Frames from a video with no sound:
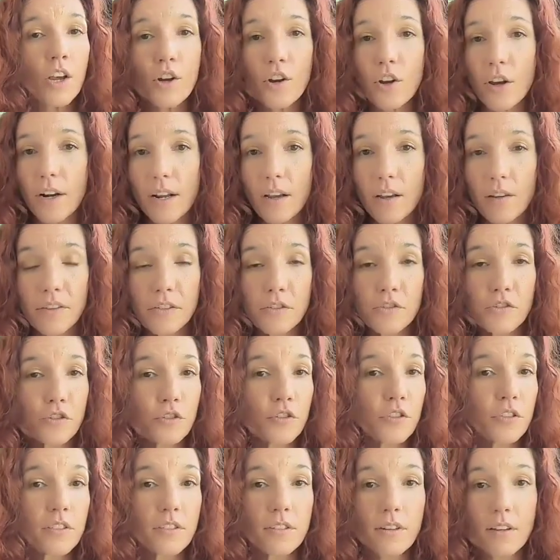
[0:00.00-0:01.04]
not health
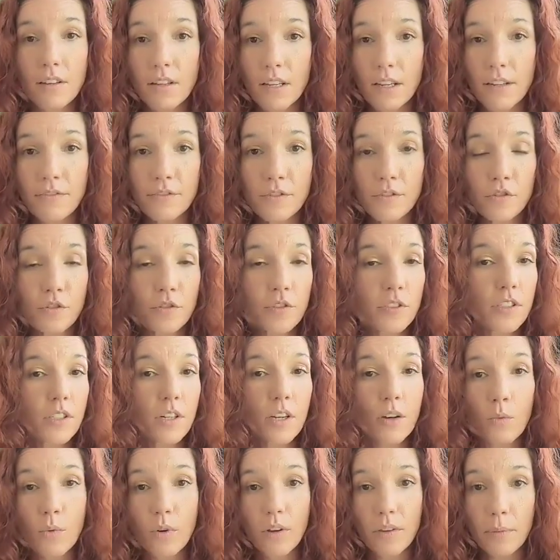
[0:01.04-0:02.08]
insurance, not life insurance,
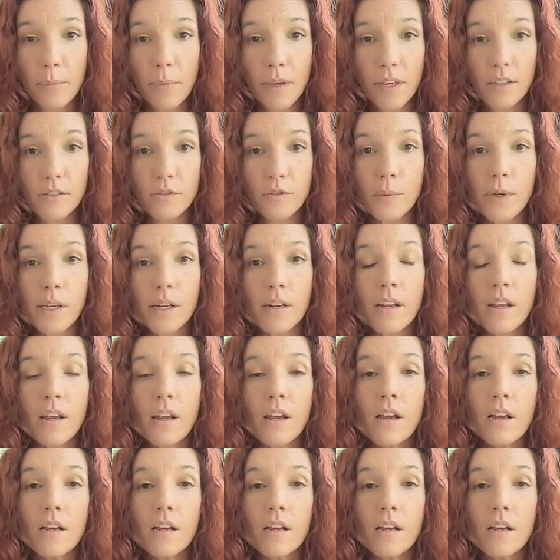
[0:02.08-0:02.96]
not wealth management.